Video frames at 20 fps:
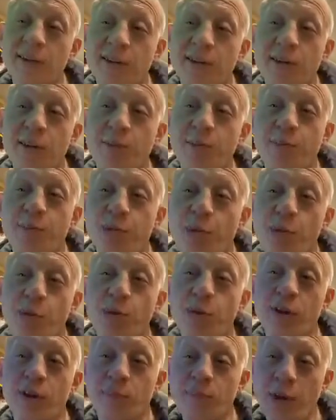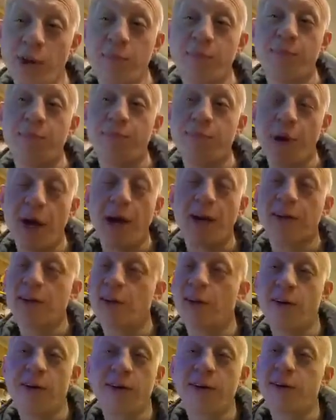there's a pool in my
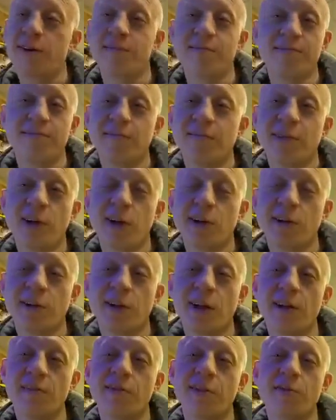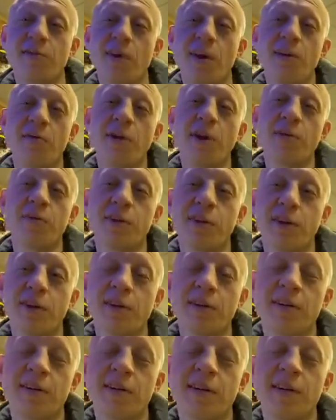backyard and not safe to run around there.